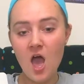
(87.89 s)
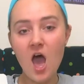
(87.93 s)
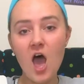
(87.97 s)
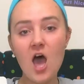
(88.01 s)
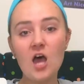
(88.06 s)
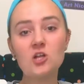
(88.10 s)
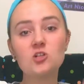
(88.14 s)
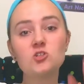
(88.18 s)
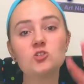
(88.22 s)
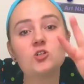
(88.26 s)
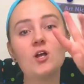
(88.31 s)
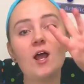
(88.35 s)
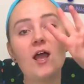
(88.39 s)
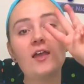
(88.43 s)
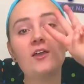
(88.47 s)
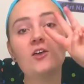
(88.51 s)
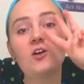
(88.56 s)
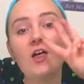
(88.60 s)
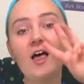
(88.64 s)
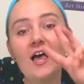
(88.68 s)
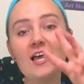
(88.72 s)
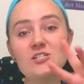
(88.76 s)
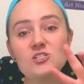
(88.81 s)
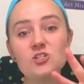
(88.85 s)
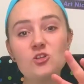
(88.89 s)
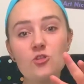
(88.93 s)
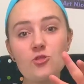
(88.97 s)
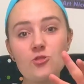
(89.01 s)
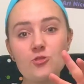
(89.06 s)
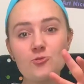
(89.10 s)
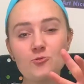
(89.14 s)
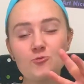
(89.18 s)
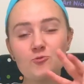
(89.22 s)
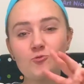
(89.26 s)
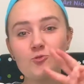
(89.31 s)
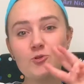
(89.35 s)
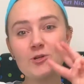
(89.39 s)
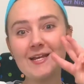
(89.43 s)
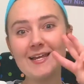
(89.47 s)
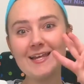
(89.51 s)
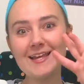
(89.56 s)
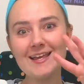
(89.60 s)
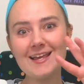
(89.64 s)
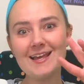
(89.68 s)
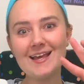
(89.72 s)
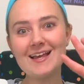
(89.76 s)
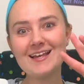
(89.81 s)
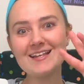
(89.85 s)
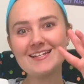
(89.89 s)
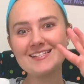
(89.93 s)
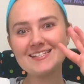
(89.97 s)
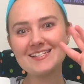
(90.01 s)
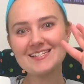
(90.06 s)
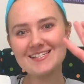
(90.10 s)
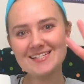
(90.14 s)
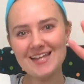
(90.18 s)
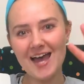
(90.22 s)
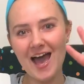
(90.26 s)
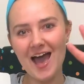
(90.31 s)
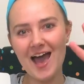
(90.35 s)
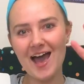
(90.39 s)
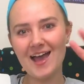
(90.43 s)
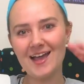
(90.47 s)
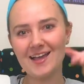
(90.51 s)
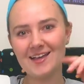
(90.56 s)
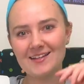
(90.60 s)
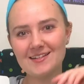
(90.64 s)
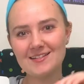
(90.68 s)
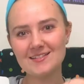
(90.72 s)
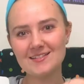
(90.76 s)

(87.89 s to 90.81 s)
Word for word: A triangle has three sides.